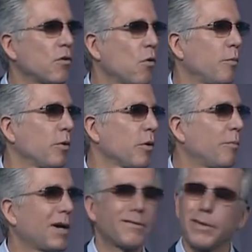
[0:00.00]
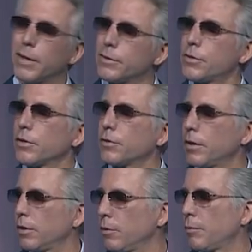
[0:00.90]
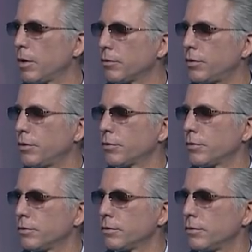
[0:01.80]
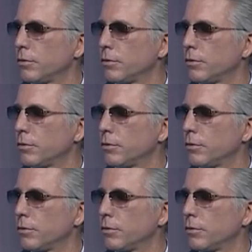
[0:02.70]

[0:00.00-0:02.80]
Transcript: noble about dancing to Gilbertito